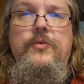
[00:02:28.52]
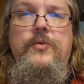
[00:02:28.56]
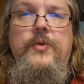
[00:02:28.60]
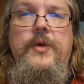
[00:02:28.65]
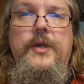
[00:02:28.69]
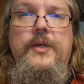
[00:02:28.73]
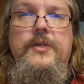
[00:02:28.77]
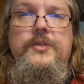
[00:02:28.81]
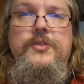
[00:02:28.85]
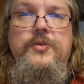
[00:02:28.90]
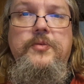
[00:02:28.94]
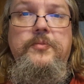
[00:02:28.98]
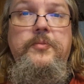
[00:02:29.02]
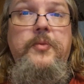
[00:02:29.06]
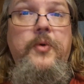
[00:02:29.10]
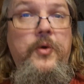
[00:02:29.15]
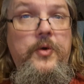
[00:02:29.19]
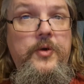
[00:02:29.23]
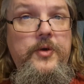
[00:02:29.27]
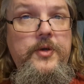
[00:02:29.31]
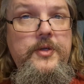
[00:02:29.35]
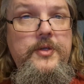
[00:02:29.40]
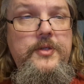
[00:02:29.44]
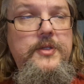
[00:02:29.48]
had
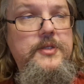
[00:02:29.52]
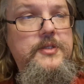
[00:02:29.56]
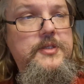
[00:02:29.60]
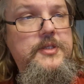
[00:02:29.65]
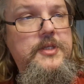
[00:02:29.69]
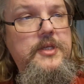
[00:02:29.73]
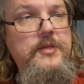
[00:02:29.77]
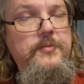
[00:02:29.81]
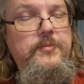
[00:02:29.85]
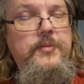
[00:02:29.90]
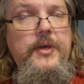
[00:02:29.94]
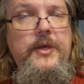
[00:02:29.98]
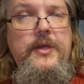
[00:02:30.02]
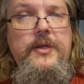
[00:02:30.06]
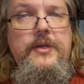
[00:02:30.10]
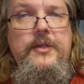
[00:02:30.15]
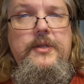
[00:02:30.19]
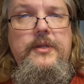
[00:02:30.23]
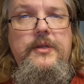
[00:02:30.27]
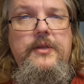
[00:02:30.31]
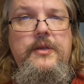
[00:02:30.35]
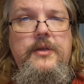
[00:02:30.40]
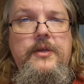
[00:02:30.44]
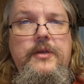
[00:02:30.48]
supported the T-pad
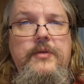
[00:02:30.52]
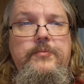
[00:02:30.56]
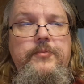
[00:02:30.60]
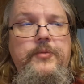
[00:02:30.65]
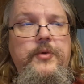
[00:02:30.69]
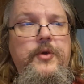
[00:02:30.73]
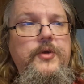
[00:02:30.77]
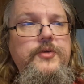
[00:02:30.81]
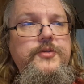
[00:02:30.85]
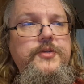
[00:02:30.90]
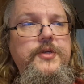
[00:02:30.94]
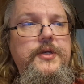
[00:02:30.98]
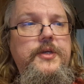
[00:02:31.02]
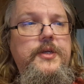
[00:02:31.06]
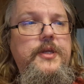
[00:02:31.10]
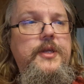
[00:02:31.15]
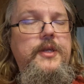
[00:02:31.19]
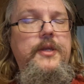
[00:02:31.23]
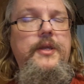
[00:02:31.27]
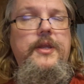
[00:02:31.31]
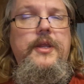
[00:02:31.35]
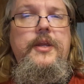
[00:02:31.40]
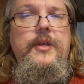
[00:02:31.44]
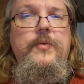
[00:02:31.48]
project
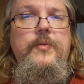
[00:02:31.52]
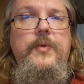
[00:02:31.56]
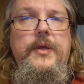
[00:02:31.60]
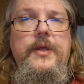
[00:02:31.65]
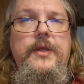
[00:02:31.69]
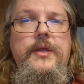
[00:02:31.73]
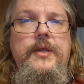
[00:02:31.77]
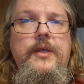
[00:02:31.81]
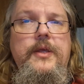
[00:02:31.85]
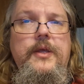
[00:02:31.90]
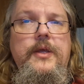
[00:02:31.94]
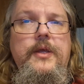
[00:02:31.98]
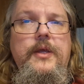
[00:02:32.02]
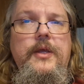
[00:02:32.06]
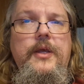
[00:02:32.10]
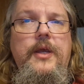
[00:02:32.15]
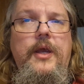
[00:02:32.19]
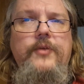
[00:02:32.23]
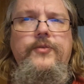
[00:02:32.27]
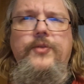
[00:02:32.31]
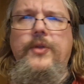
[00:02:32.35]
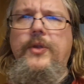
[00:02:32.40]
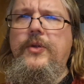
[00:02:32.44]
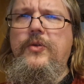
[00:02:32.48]
in any way.
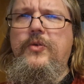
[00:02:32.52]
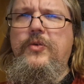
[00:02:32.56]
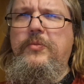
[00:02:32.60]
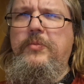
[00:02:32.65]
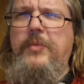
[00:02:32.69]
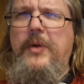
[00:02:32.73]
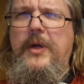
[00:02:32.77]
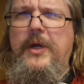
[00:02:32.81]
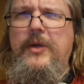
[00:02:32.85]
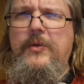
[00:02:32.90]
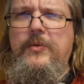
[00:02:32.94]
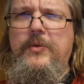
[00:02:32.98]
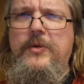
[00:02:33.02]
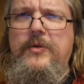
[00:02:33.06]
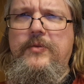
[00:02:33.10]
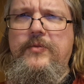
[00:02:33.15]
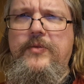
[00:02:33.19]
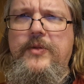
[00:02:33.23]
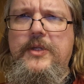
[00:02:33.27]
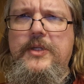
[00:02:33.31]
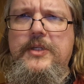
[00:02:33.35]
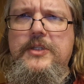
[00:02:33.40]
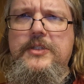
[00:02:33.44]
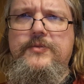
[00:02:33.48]
I think you could buy one of
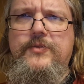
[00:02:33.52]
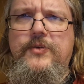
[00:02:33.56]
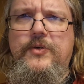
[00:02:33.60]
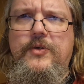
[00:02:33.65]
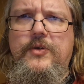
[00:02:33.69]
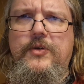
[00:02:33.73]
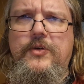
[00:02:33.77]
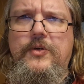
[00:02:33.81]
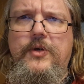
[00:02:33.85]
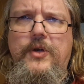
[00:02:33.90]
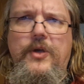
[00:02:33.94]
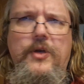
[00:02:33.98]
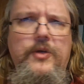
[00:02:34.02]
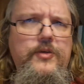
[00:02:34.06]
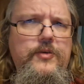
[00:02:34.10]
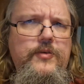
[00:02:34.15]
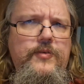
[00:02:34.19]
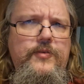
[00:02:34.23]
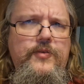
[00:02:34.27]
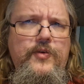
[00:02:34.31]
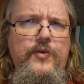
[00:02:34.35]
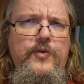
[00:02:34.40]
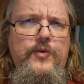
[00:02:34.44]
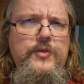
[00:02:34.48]
these for
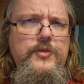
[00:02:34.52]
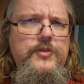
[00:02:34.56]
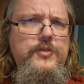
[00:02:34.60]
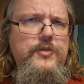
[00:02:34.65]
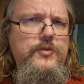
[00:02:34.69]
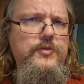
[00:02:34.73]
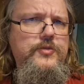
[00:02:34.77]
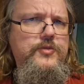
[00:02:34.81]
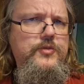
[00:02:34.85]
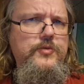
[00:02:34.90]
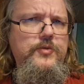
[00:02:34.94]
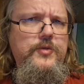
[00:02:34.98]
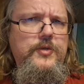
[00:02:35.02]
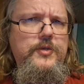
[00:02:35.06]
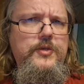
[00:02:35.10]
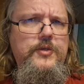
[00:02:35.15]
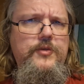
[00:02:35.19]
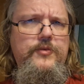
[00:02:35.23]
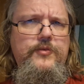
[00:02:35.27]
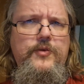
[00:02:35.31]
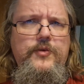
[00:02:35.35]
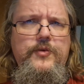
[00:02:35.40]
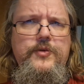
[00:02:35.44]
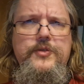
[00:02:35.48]
100 kroner or 200
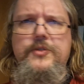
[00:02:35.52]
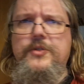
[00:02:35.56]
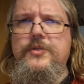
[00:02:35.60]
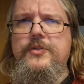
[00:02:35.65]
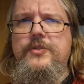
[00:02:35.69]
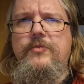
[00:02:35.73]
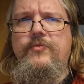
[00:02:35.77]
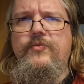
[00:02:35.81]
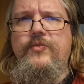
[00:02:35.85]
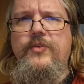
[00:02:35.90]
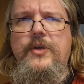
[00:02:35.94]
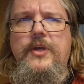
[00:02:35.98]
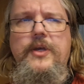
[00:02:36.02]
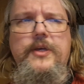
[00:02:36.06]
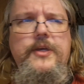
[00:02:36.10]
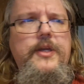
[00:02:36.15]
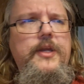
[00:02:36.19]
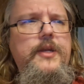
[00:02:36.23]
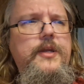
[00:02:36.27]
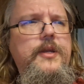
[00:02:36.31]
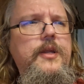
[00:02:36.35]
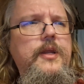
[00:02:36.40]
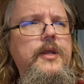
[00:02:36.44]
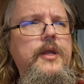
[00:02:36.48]
kroner or something like
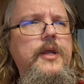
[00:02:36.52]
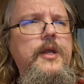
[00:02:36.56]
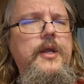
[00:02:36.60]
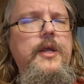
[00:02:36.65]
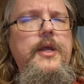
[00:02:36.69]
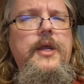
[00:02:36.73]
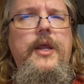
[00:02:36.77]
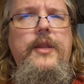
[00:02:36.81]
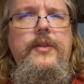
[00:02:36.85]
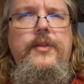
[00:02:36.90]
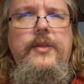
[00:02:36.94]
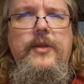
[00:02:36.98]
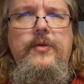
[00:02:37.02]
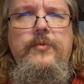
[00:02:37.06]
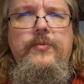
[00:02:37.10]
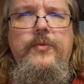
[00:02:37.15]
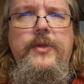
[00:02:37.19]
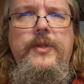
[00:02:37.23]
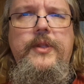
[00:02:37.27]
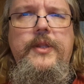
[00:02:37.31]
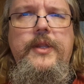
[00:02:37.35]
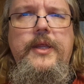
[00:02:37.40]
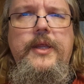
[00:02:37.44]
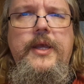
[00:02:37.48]
that. And then
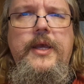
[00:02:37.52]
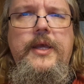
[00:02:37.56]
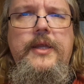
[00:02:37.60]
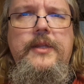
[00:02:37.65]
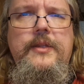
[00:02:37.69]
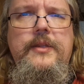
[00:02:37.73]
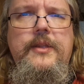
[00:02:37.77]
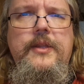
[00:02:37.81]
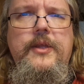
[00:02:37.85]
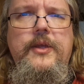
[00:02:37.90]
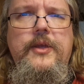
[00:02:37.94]
when they had